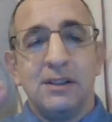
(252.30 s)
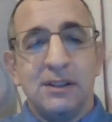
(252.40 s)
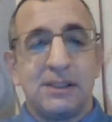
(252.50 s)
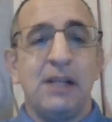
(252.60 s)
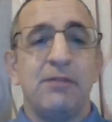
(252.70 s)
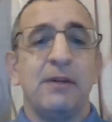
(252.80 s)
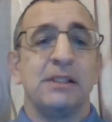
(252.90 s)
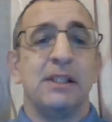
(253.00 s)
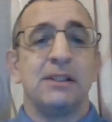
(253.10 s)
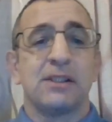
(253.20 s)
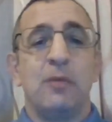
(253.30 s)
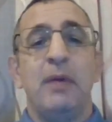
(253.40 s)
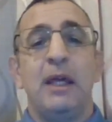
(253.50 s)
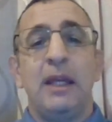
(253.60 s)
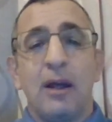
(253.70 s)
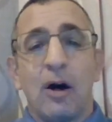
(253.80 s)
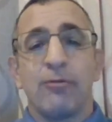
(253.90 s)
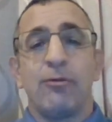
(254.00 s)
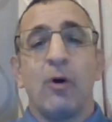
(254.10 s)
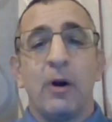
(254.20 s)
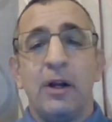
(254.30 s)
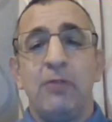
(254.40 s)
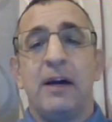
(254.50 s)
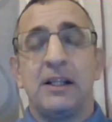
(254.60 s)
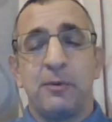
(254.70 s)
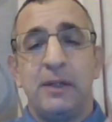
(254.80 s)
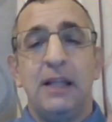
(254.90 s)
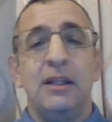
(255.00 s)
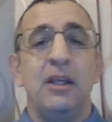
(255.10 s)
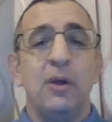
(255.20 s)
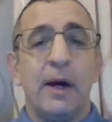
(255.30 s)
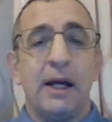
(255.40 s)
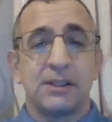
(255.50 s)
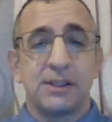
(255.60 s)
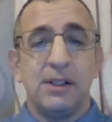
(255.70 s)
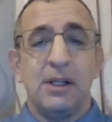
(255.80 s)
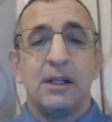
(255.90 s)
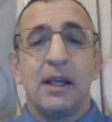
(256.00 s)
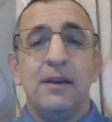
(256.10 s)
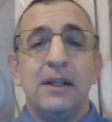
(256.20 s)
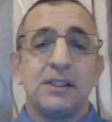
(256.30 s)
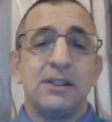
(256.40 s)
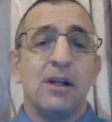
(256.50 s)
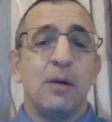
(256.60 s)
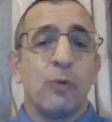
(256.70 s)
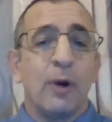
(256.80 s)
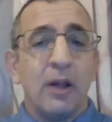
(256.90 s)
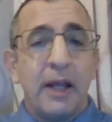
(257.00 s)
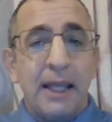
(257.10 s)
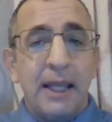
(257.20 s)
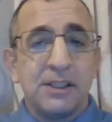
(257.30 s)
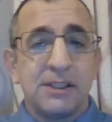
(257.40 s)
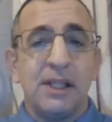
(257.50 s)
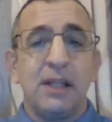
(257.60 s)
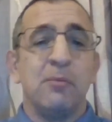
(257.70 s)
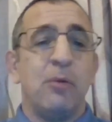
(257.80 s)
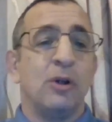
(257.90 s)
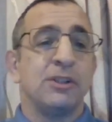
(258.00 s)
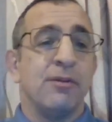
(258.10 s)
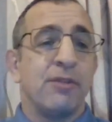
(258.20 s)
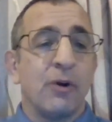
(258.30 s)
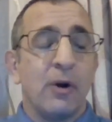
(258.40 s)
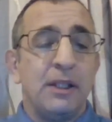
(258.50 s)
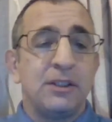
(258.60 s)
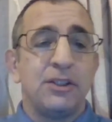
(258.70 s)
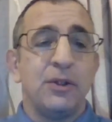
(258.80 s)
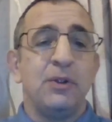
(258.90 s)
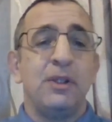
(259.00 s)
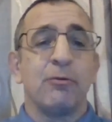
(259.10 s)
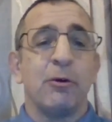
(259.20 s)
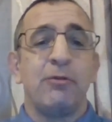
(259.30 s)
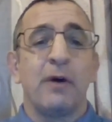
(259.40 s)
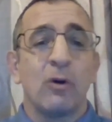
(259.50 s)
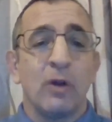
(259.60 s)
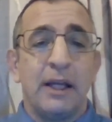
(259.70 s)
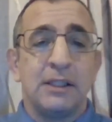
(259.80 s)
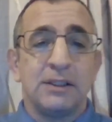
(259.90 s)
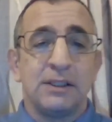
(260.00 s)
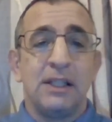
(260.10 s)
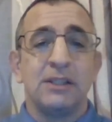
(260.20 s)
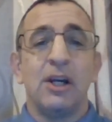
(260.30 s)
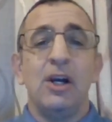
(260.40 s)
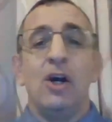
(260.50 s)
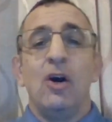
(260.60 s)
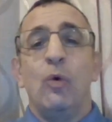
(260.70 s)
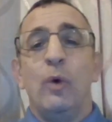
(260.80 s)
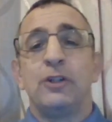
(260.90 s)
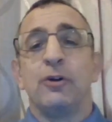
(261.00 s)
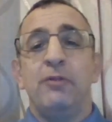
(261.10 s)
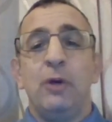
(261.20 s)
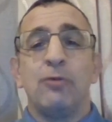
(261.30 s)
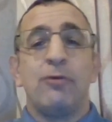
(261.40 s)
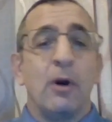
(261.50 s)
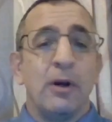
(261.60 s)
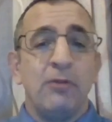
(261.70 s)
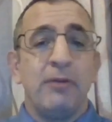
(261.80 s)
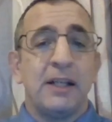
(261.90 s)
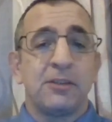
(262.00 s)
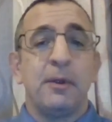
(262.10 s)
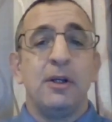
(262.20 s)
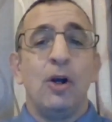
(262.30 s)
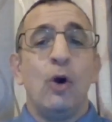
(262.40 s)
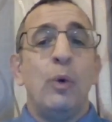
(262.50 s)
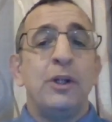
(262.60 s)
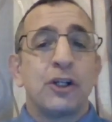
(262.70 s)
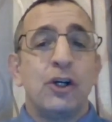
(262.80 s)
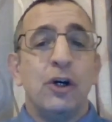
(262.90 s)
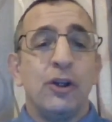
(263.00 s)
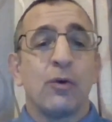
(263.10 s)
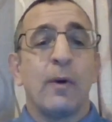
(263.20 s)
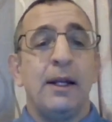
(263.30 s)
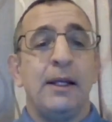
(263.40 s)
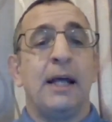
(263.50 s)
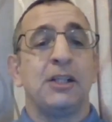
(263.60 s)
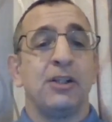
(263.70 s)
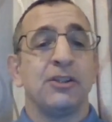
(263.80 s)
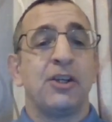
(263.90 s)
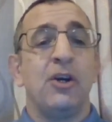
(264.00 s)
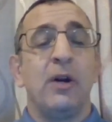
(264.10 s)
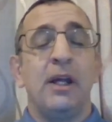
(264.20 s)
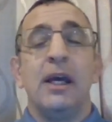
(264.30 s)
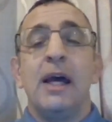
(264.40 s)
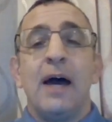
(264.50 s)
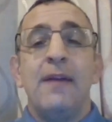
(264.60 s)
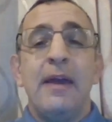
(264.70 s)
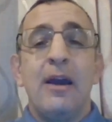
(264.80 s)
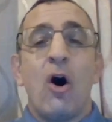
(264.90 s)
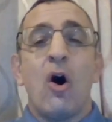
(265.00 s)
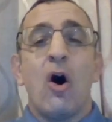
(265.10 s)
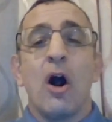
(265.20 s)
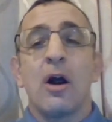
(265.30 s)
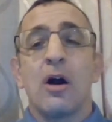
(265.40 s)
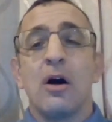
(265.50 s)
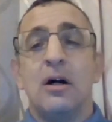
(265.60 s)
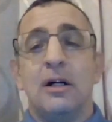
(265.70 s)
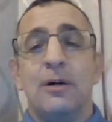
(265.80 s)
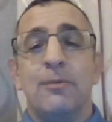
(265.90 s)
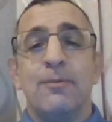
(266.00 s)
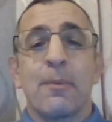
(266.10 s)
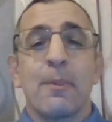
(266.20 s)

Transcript: CFIUS, this Committee on Foreign Investment in the U.S. Okay, this is an umbrella agency composed of 32 different federal agencies which review foreign investment, which could threaten national security. And they are, um,